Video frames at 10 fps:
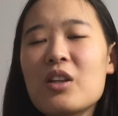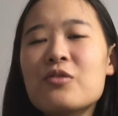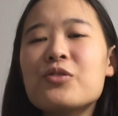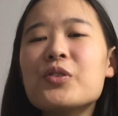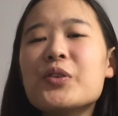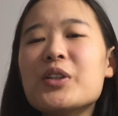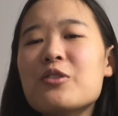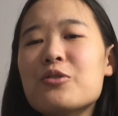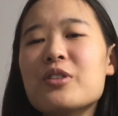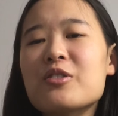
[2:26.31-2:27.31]

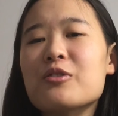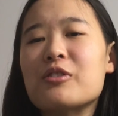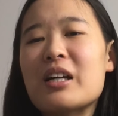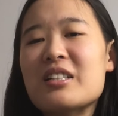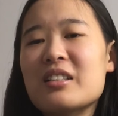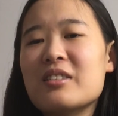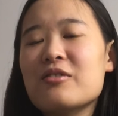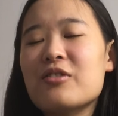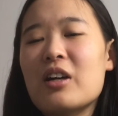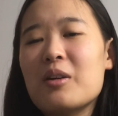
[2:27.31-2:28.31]
fluid transgression
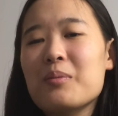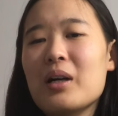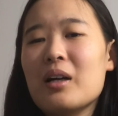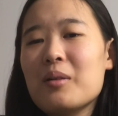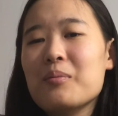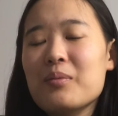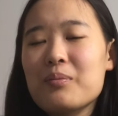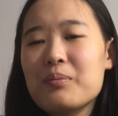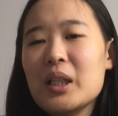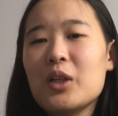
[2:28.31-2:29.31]
from
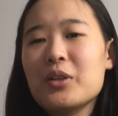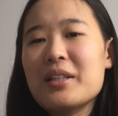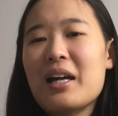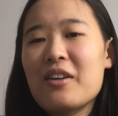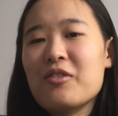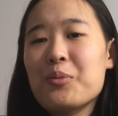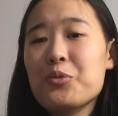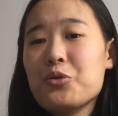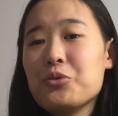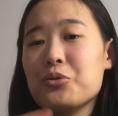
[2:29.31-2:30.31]
below the diaphragm
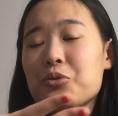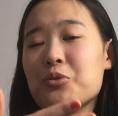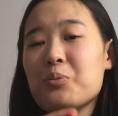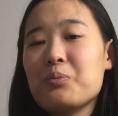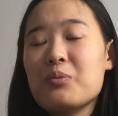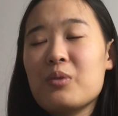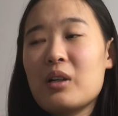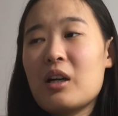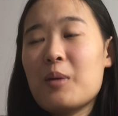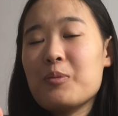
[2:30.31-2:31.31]
to
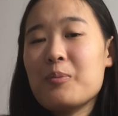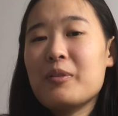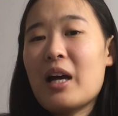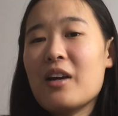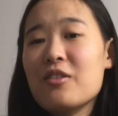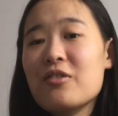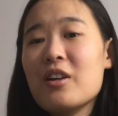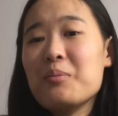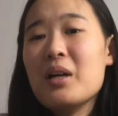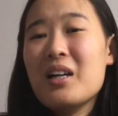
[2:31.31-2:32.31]
up the
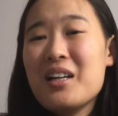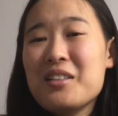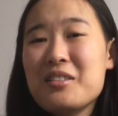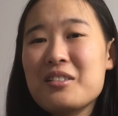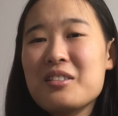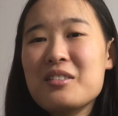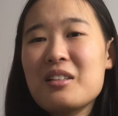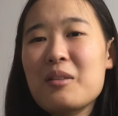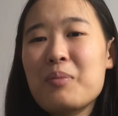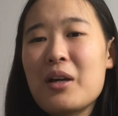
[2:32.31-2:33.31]
diaphragm. So it's just
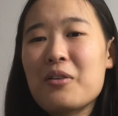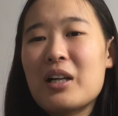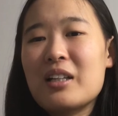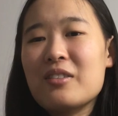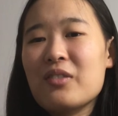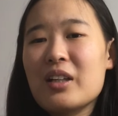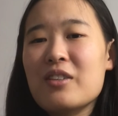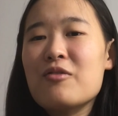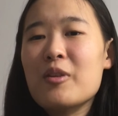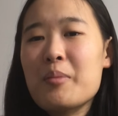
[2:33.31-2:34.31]
like pancreatic like
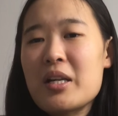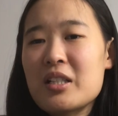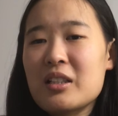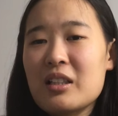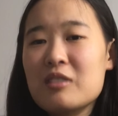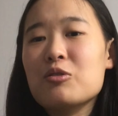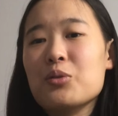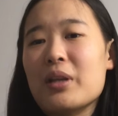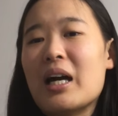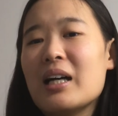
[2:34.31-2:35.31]
inflammation can
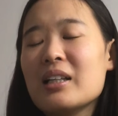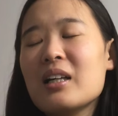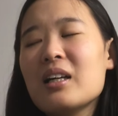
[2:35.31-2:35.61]
do that.